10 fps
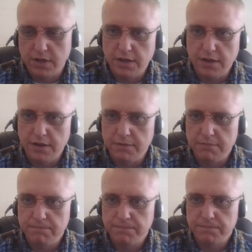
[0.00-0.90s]

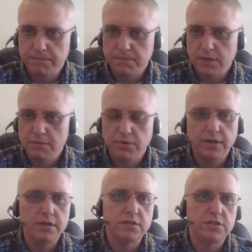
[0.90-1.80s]

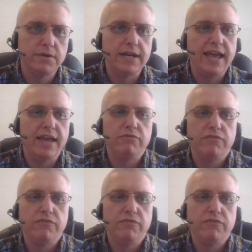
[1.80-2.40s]
an end